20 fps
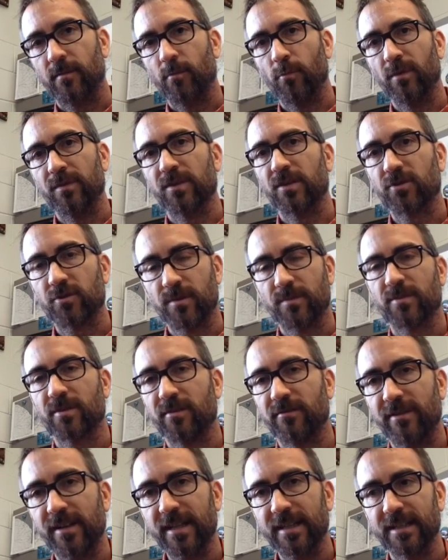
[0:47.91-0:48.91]
when the streams are
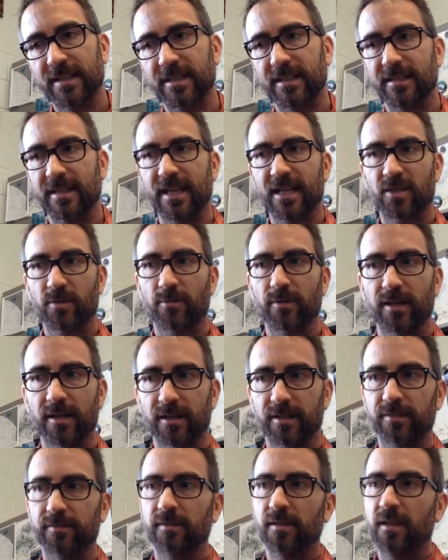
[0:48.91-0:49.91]
invaded. And that's
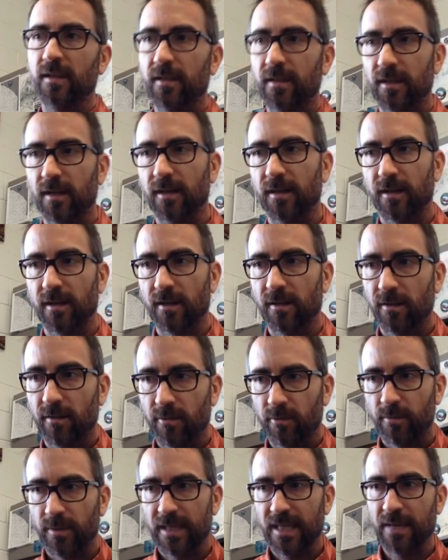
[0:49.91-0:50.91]
where
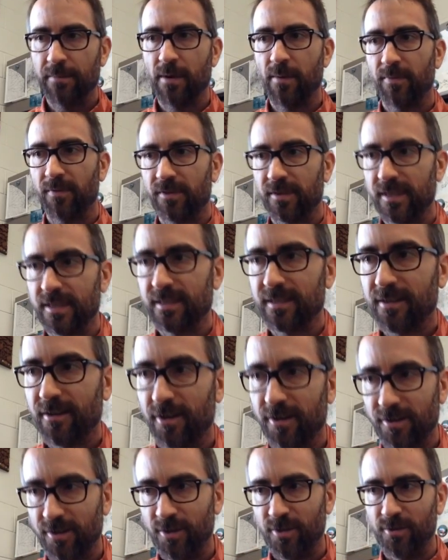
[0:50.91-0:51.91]
we came up with these
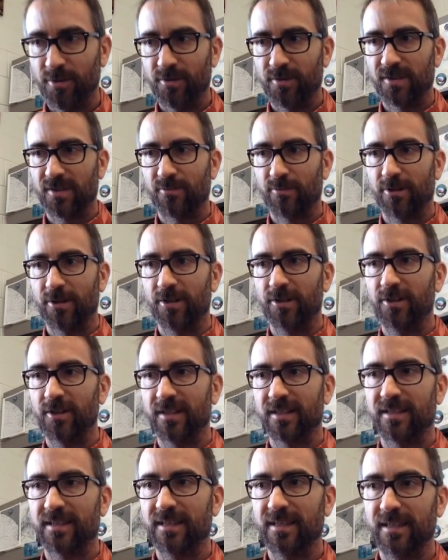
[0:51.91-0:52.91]
cartoons where you
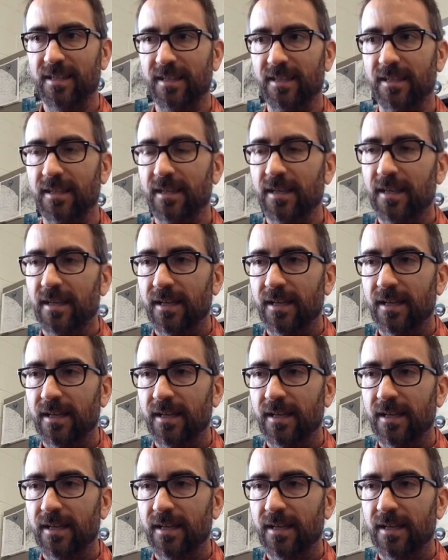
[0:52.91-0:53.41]
can see